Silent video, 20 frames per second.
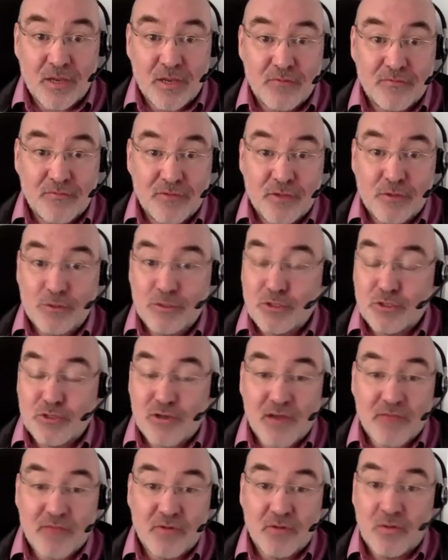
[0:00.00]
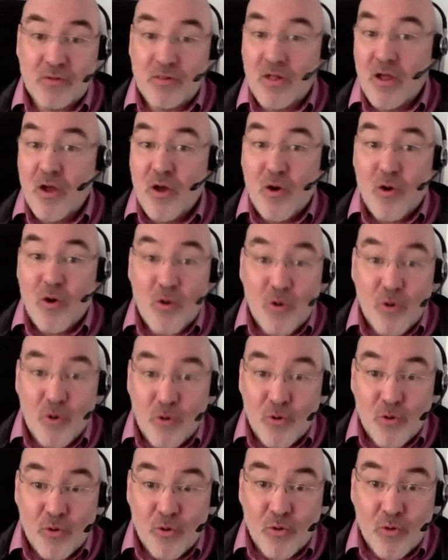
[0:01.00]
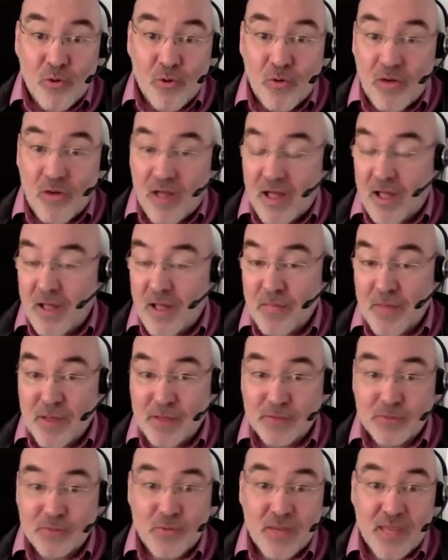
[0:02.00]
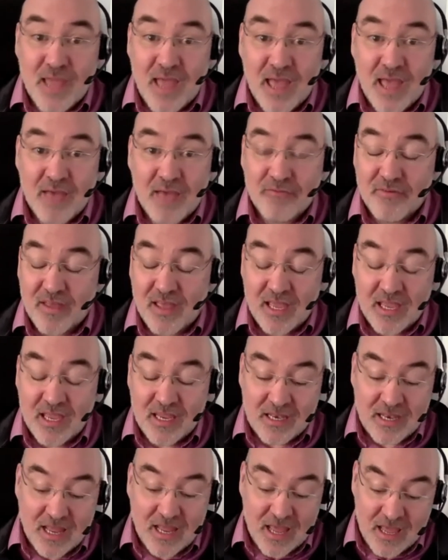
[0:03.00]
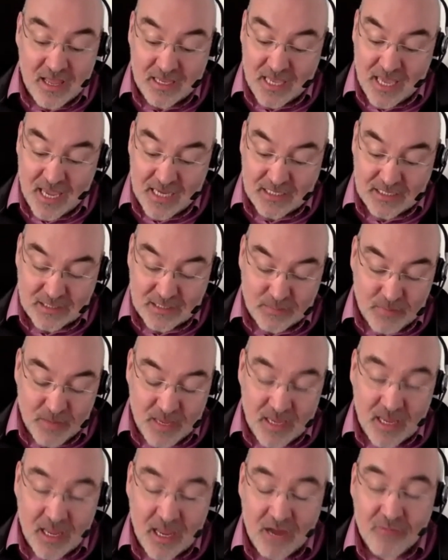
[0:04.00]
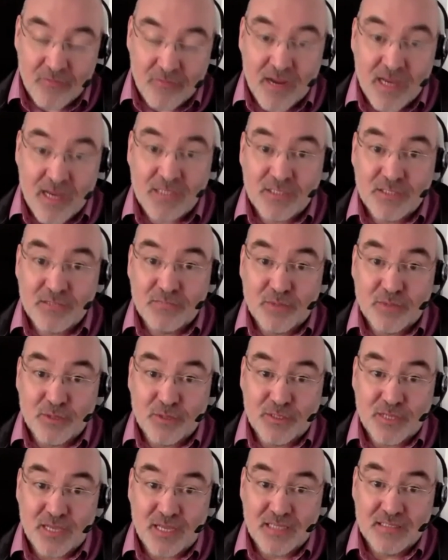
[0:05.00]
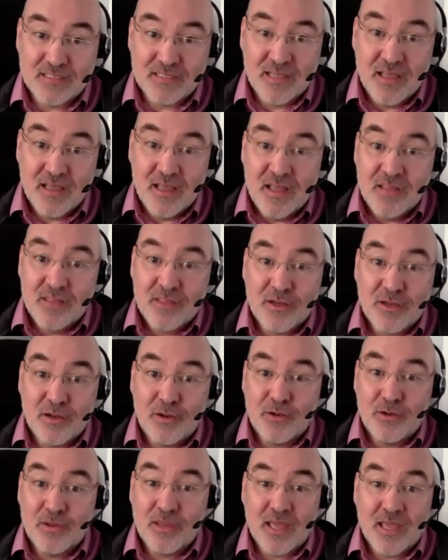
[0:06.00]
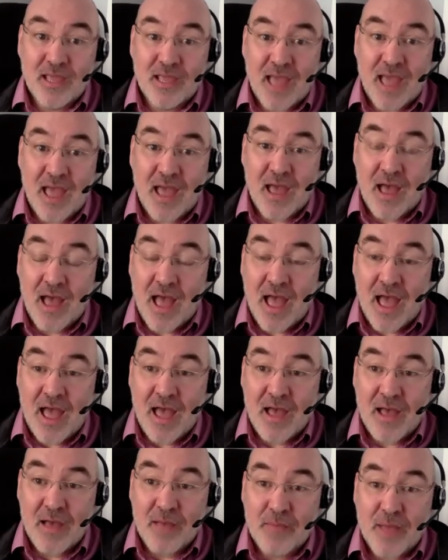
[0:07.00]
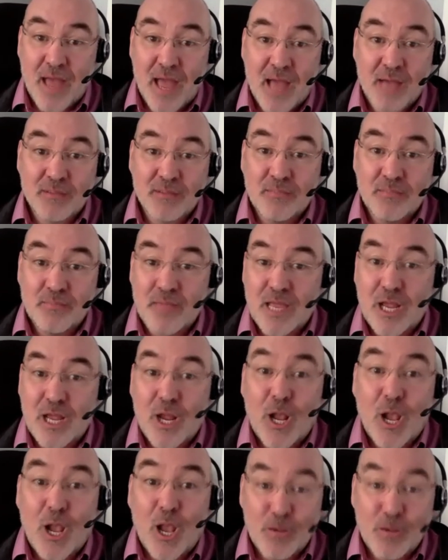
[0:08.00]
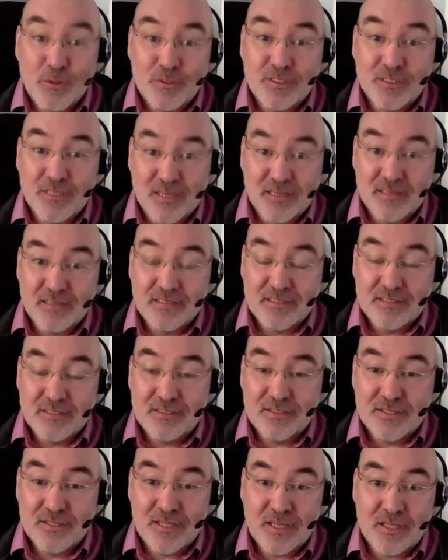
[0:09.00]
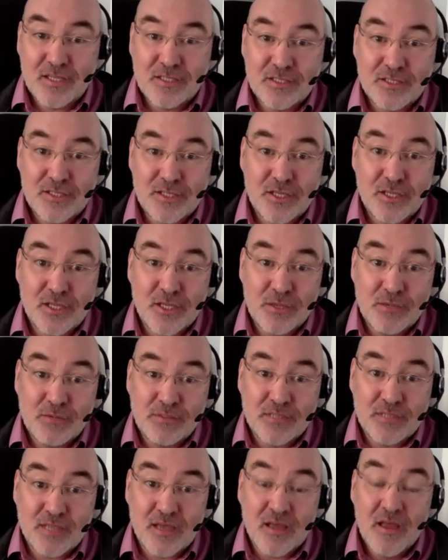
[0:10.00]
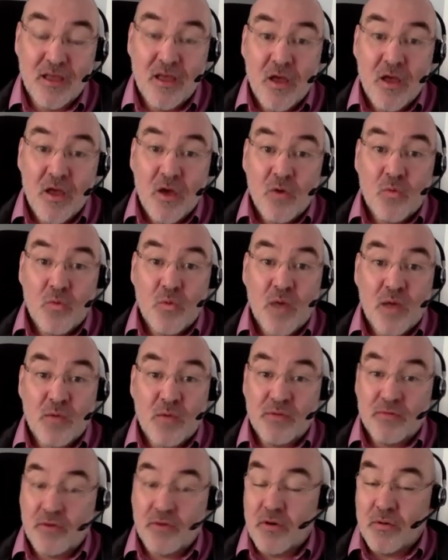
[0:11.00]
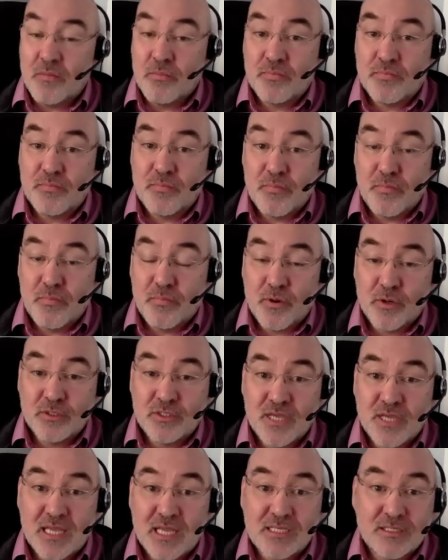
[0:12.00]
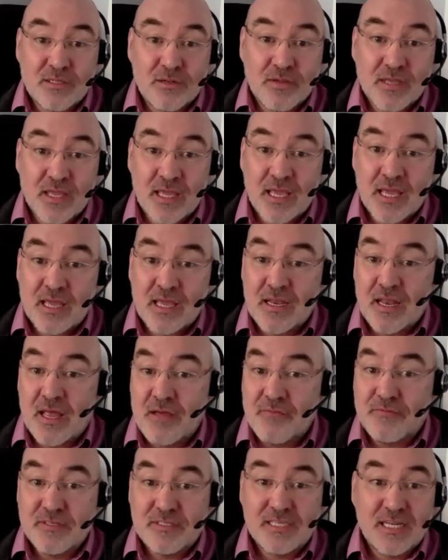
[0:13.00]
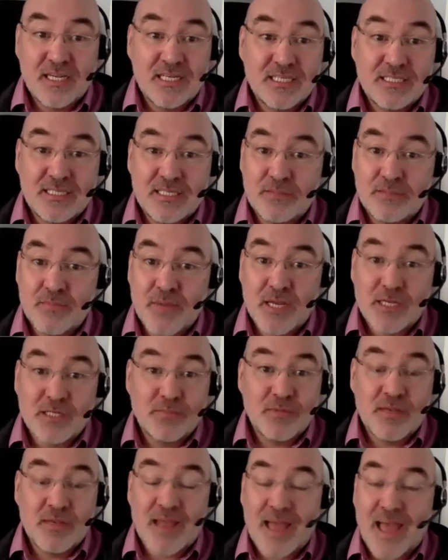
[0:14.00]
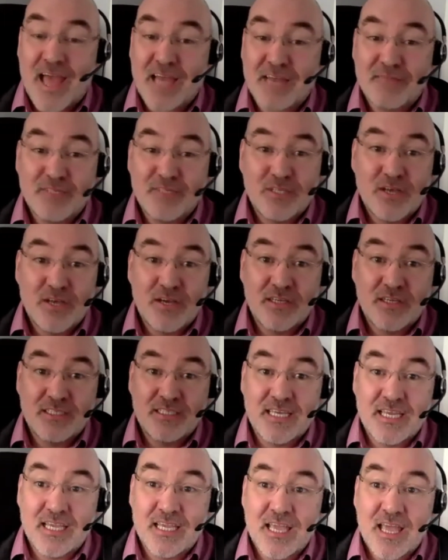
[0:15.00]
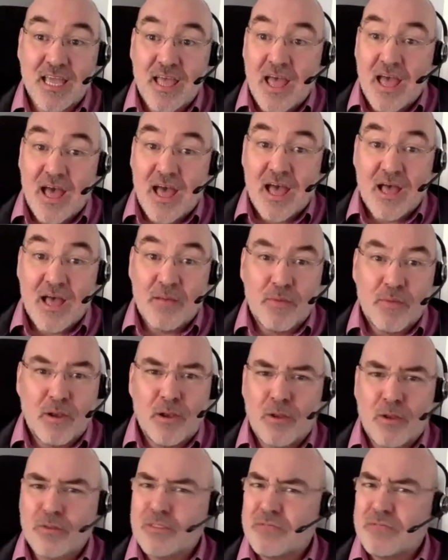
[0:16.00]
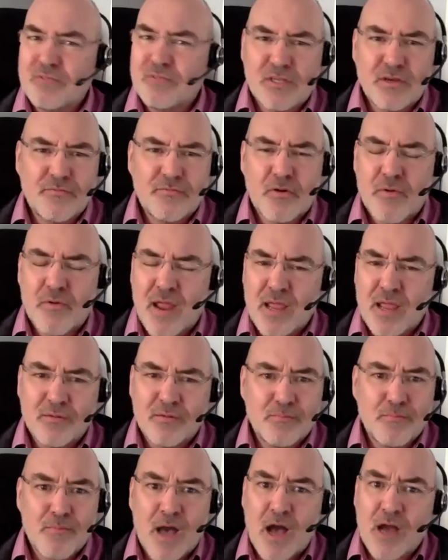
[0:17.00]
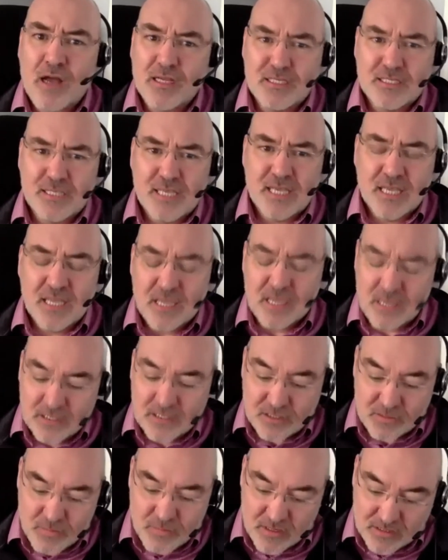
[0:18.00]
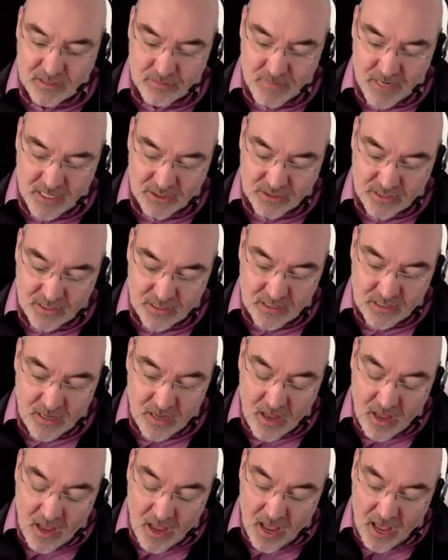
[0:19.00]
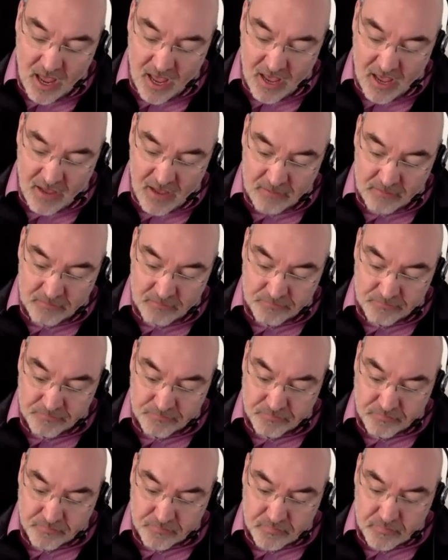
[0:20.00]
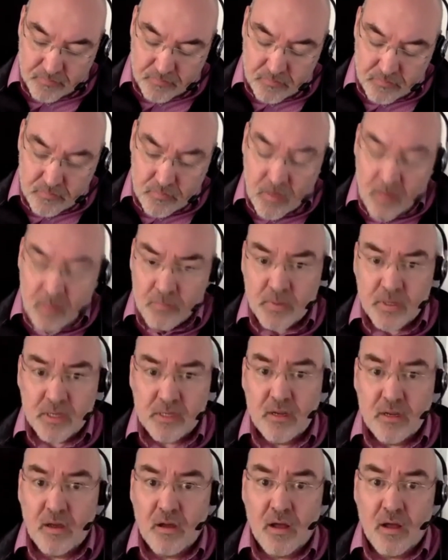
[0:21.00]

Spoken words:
future travel, or as we have in KTP, a range of projects that are looking perhaps a bit closer to the user, where we've got projects looking at facilities management, advertising, lots of stuff around marketing, as you might imagine. But